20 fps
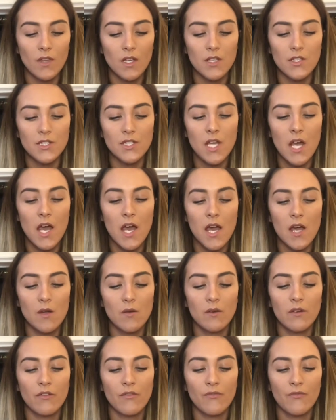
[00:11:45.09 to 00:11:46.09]
So
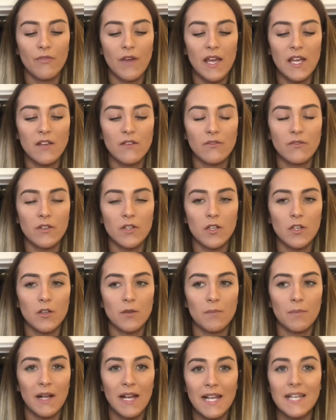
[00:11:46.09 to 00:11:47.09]

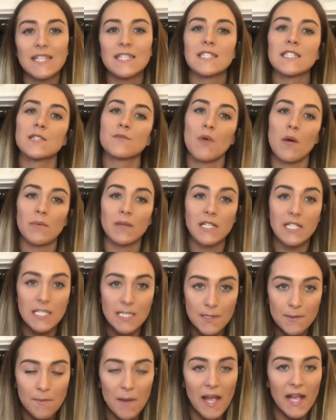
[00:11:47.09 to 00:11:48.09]
favourite place is probably
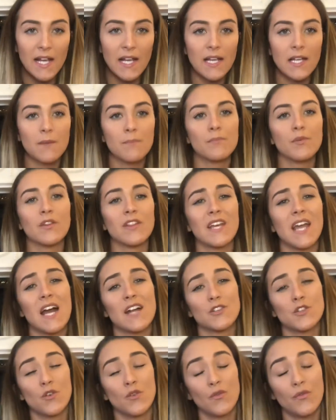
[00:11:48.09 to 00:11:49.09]
Spain, but the
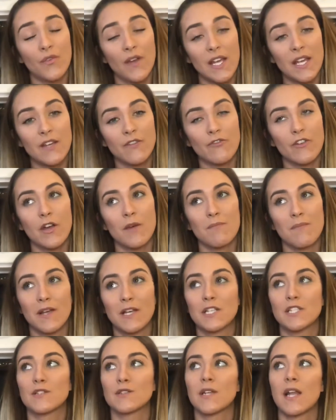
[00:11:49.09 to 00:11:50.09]
actual favourite,
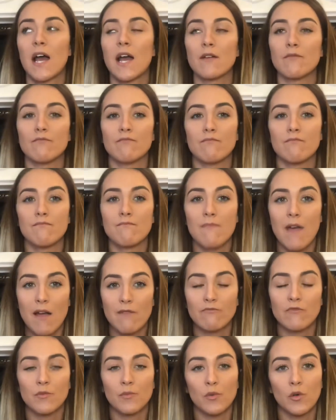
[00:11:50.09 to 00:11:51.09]
most like
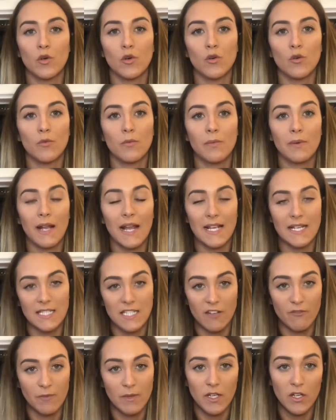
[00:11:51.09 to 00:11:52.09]
memorable place
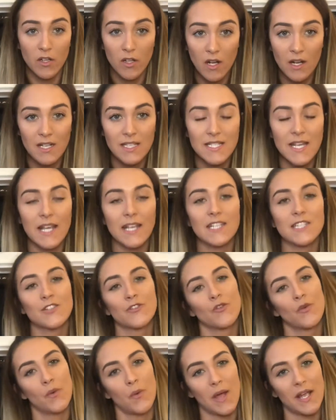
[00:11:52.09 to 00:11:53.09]
I've been on holiday is
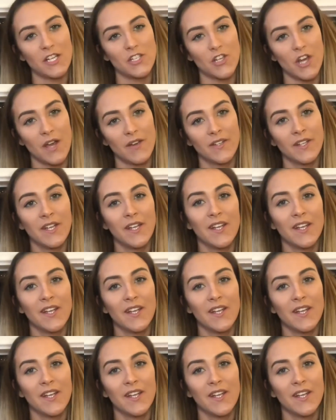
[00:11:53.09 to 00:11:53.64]
Croatia.